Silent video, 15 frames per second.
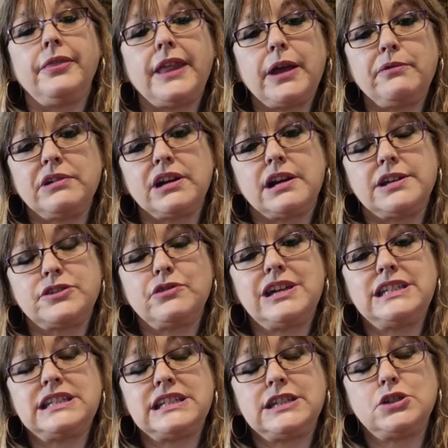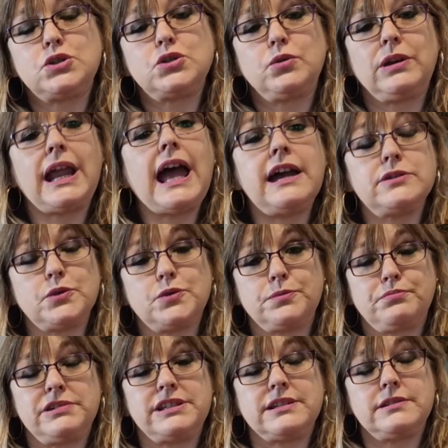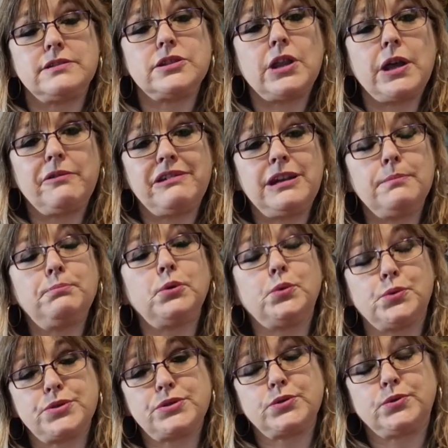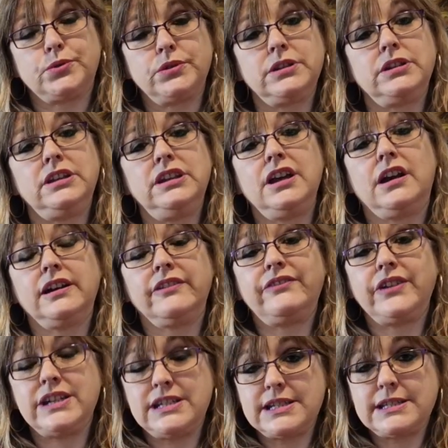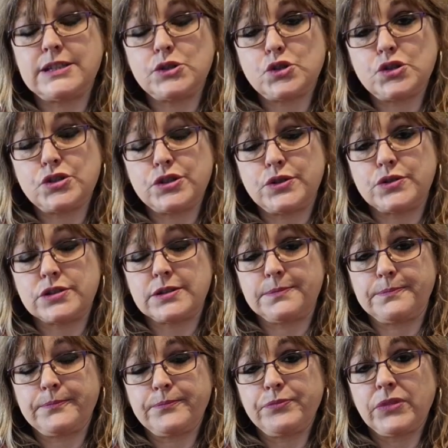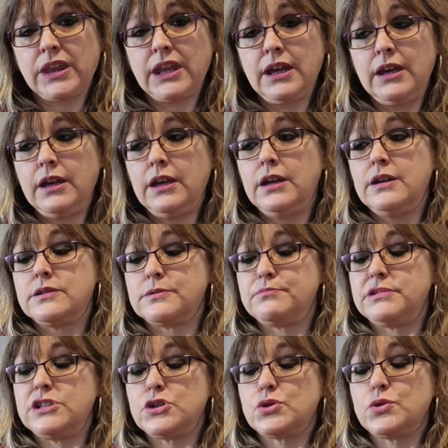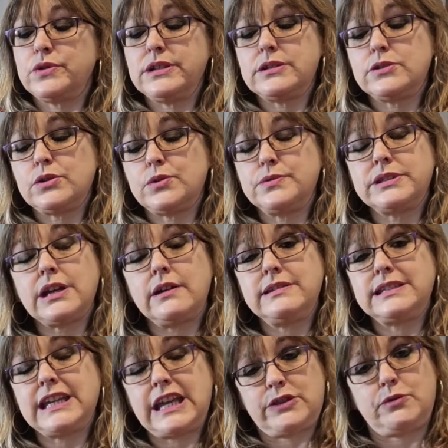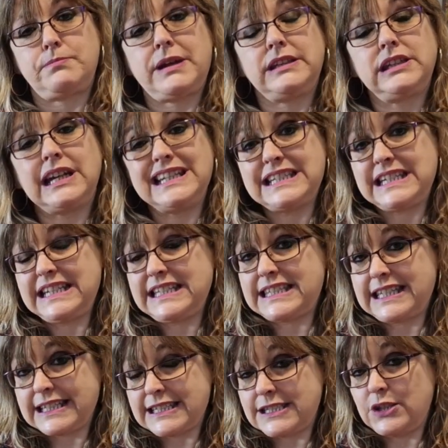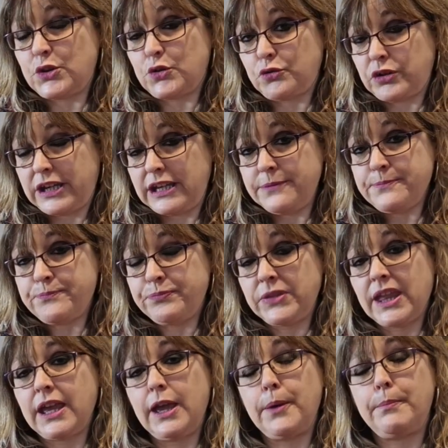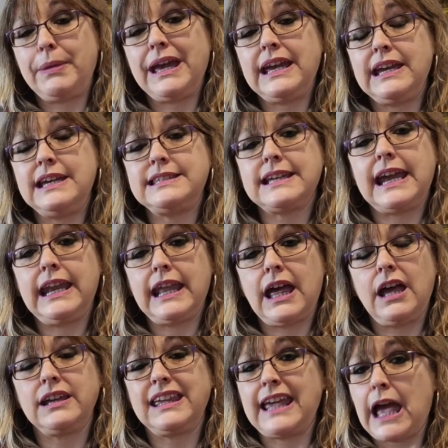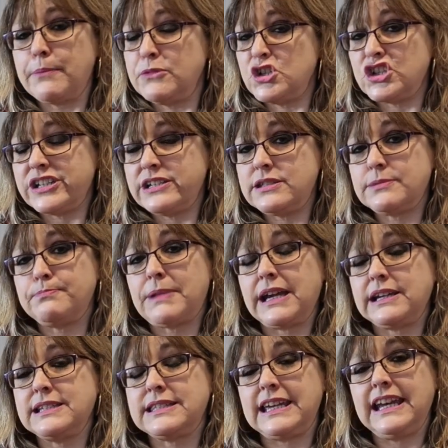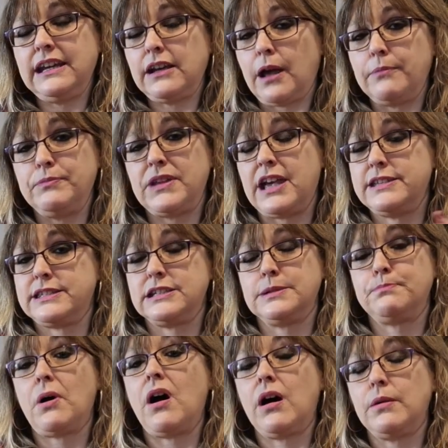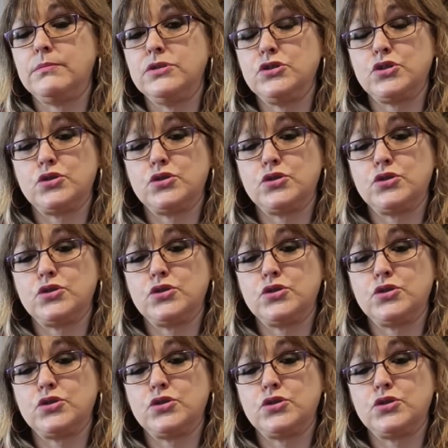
they were incarcerated into an adult prison. So they were in a Borstal, young offenders institution. So I'm pretty sure this doll's house dates from about 1963. It appears in a Gamages magazine, that's a department